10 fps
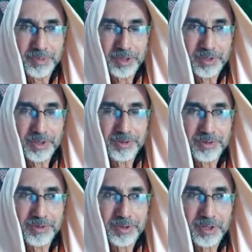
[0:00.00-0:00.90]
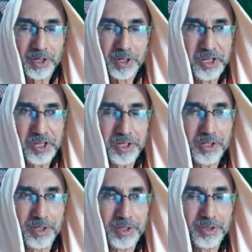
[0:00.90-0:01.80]
it is
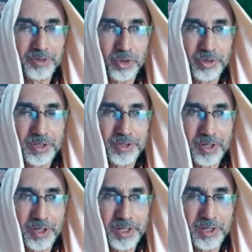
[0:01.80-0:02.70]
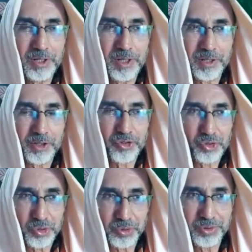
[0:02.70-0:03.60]
clearly, so that it's clearly
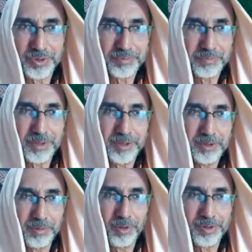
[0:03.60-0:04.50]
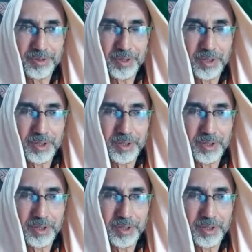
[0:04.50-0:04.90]
understood by the devotees.